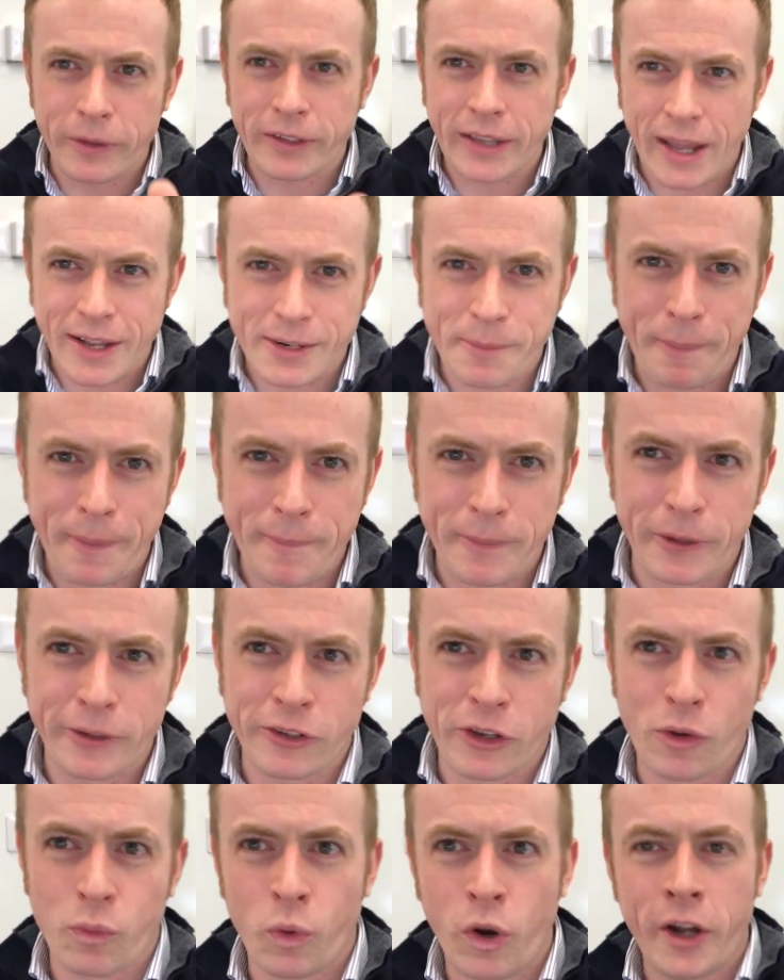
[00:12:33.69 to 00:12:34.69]
kind of people that
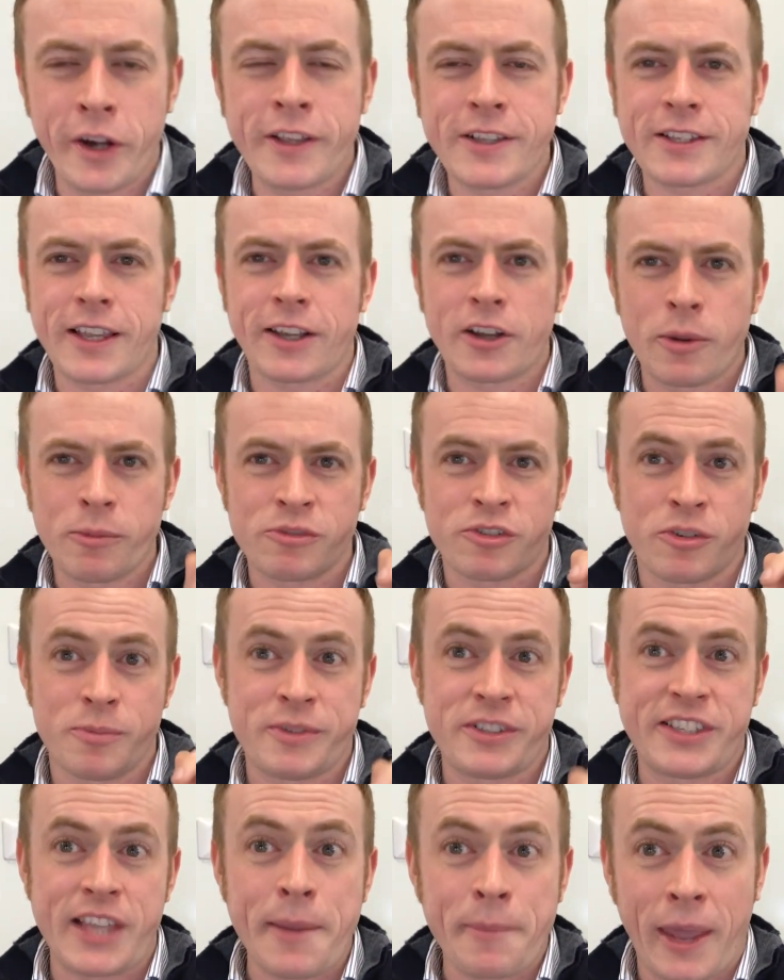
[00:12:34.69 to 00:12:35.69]
do it. One is, it comes
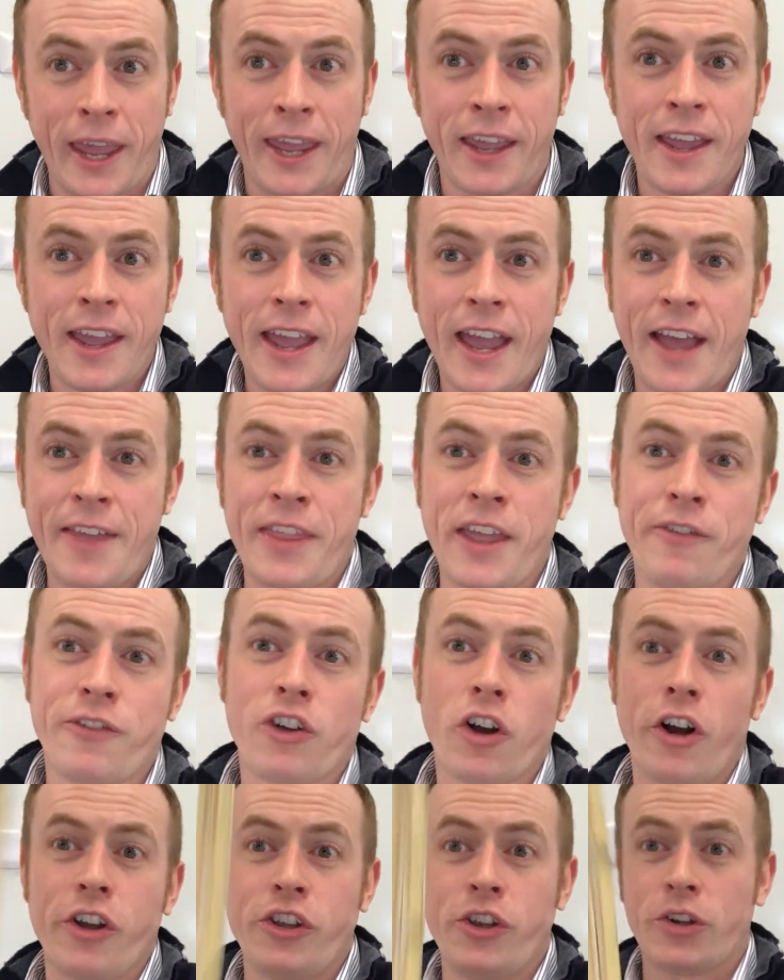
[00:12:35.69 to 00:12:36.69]
from semi, and they've
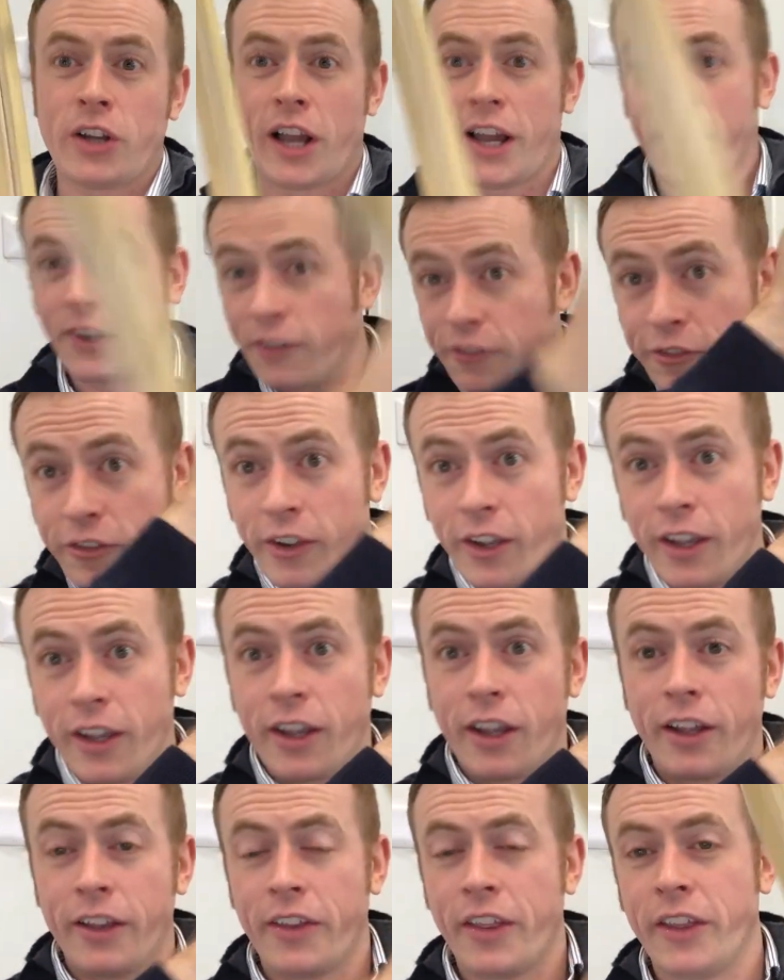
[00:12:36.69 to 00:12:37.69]
got you kind of,
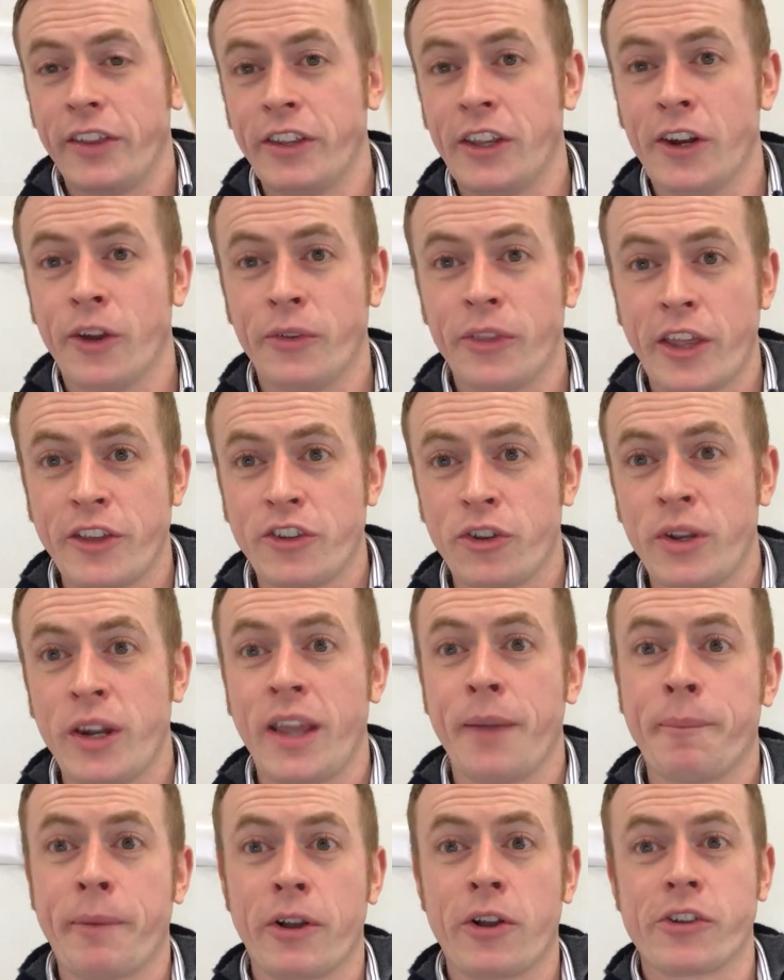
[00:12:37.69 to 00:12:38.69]
you know, they're doing
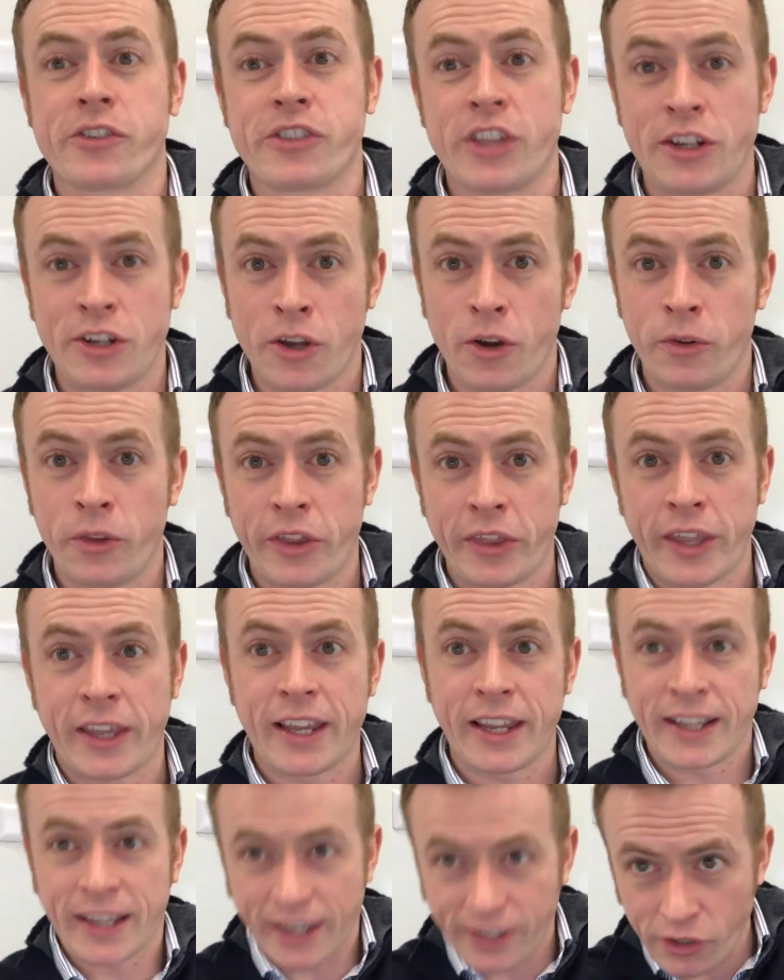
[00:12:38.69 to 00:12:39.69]
it because they know that they
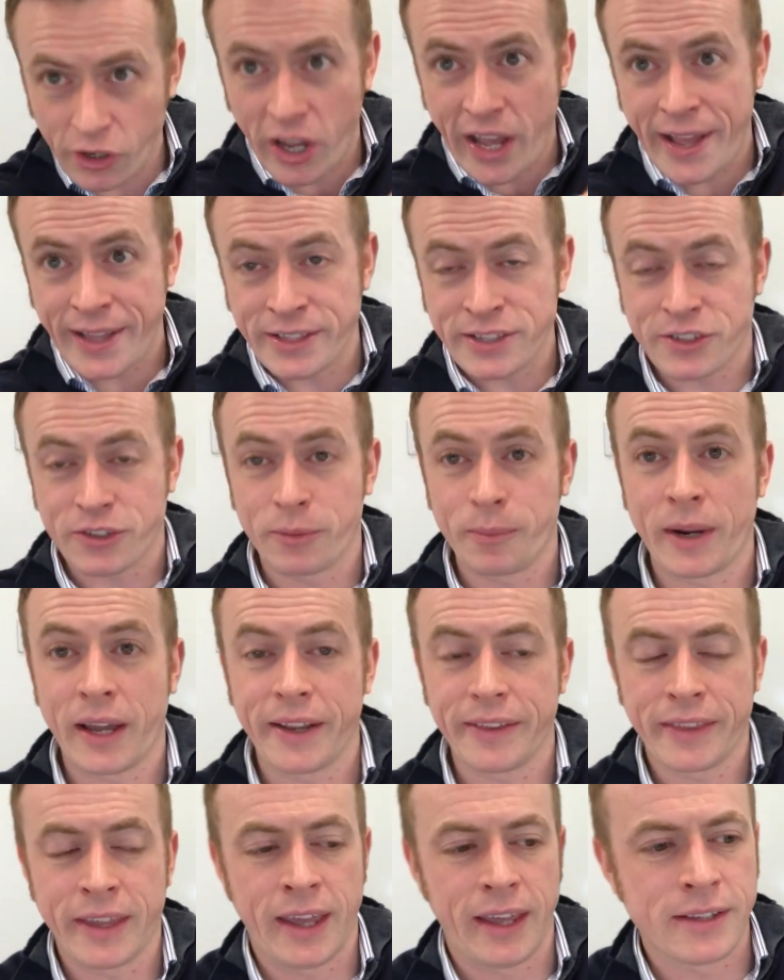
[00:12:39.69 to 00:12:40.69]
can get your hands up
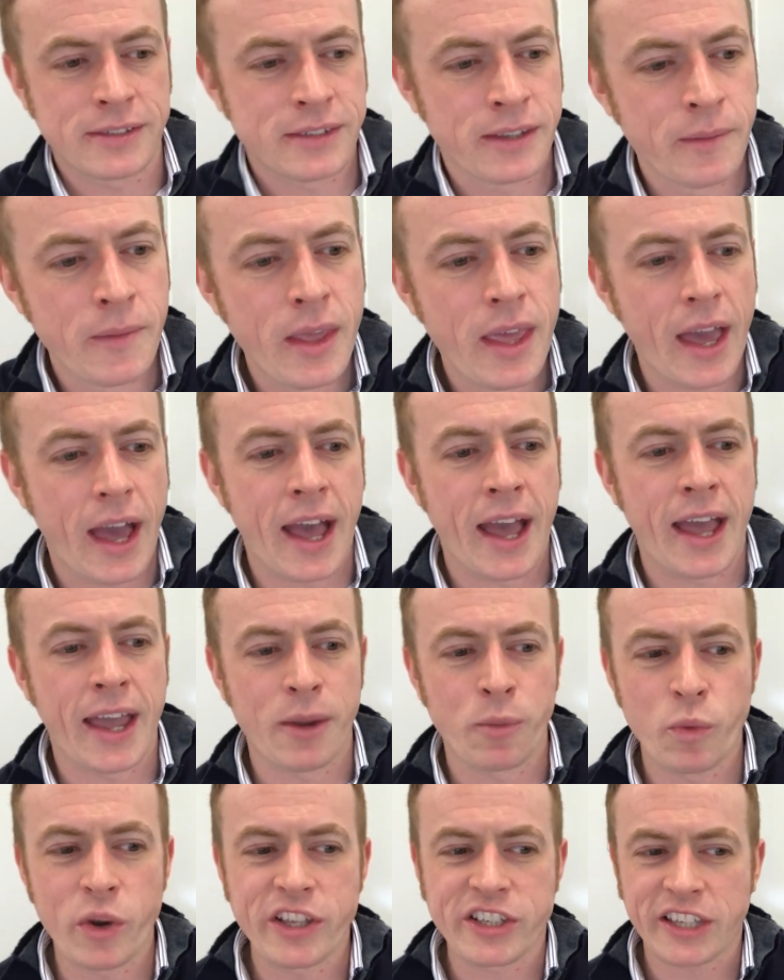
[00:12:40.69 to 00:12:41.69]
like this.
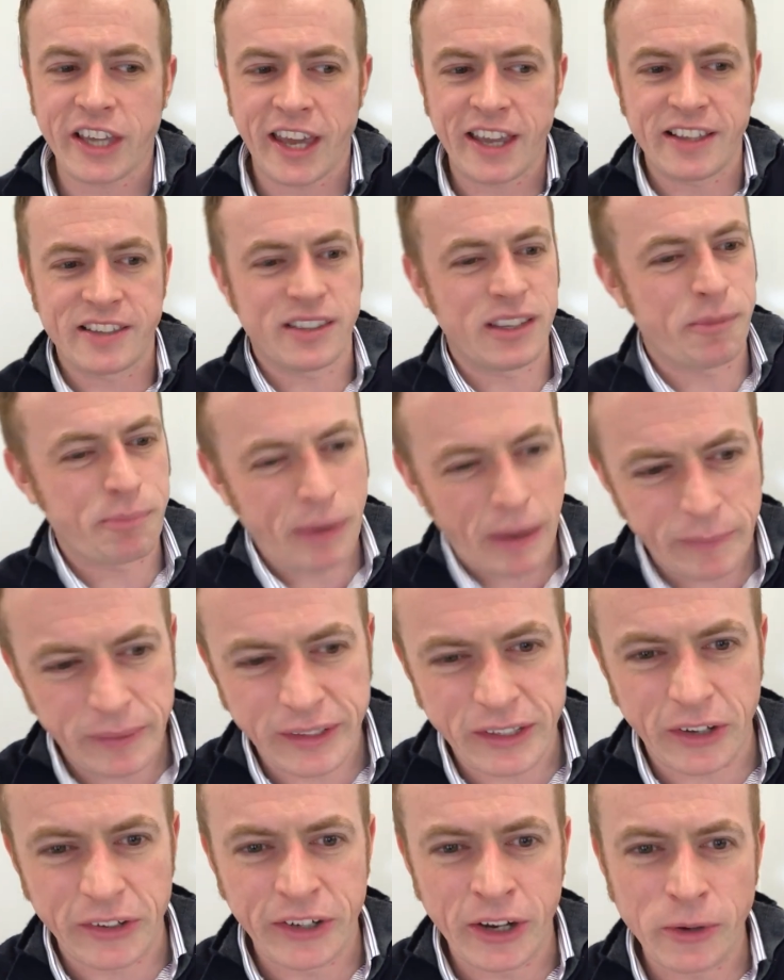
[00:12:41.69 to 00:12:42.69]
In which case, you've
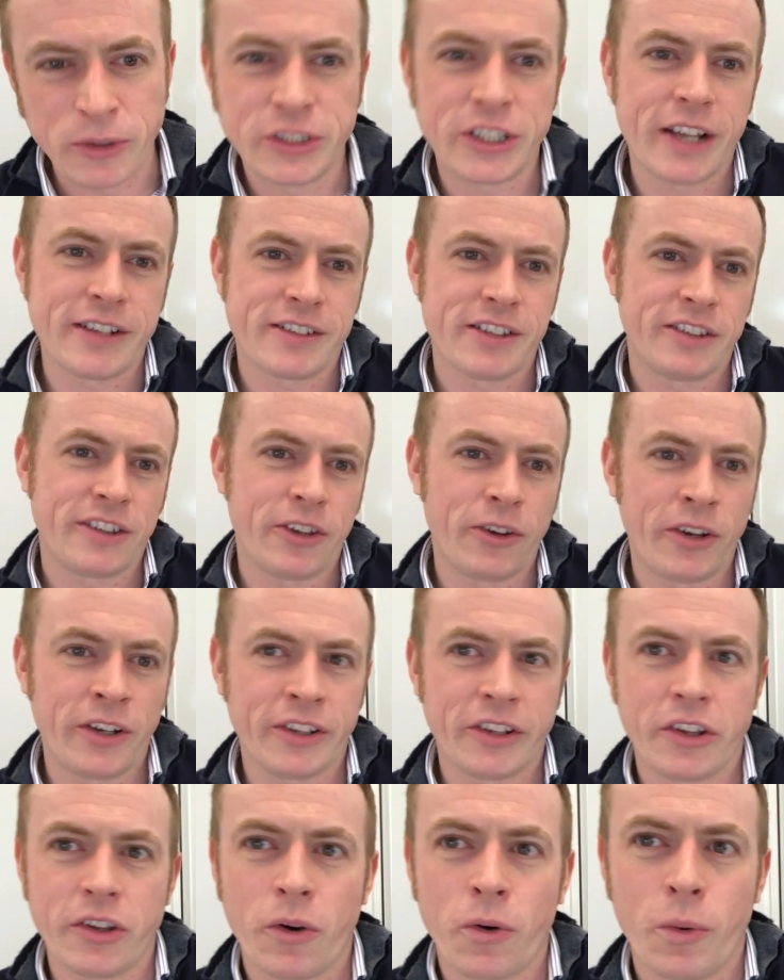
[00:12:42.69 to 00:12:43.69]
probably got no chance of
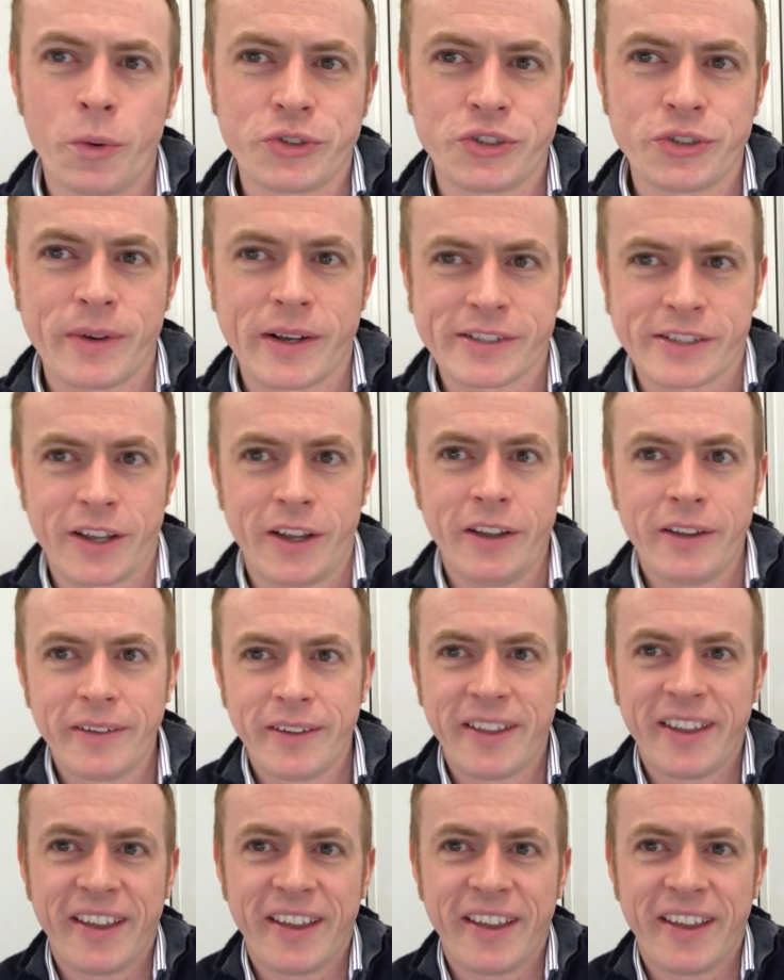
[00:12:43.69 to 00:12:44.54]
doing the oji waza